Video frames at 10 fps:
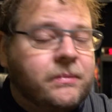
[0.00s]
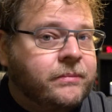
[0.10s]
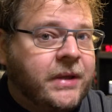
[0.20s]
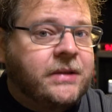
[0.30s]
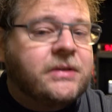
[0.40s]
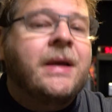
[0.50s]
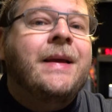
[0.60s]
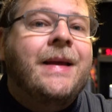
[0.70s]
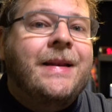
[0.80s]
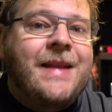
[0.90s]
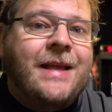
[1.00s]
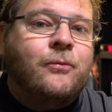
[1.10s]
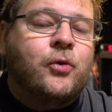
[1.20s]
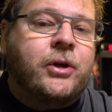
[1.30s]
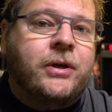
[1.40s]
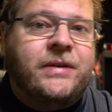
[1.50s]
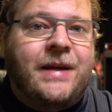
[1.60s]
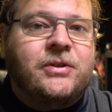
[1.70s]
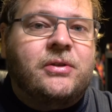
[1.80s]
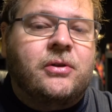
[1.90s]
means network
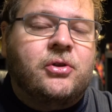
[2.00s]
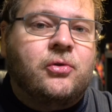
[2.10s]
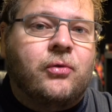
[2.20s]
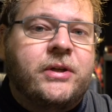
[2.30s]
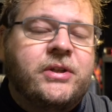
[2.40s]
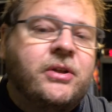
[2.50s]
attached storage,